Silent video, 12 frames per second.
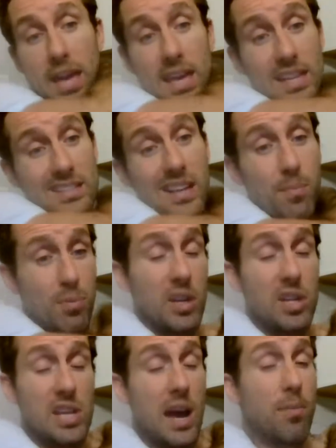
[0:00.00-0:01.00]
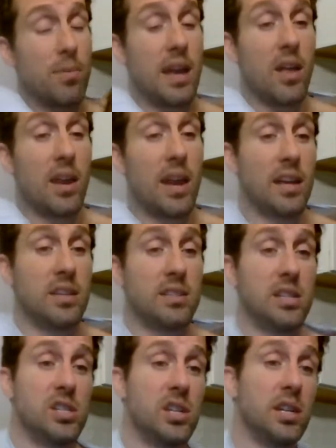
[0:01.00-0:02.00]
He's done a pretty good job with talent
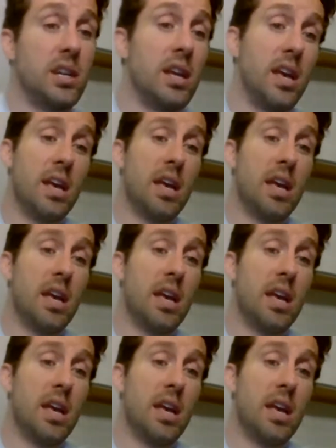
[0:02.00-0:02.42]
acquisition.